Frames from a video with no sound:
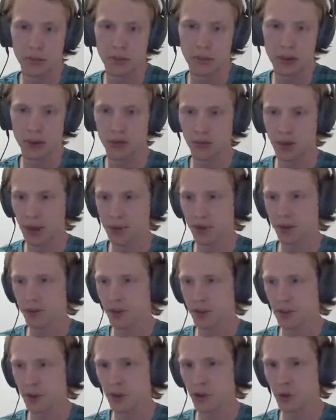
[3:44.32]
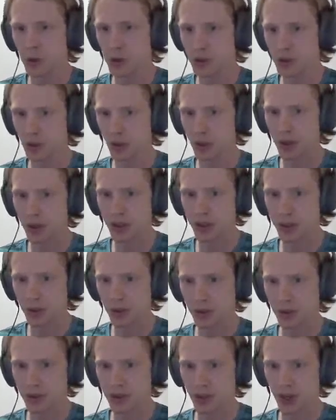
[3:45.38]
Well, maybe if you're level 120
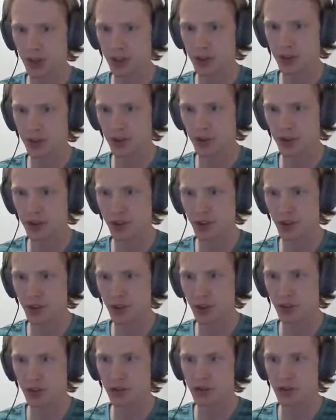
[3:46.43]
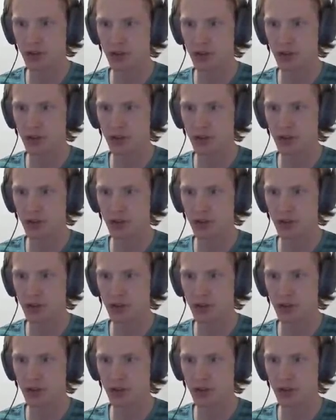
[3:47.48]
doing it, try to do this solo.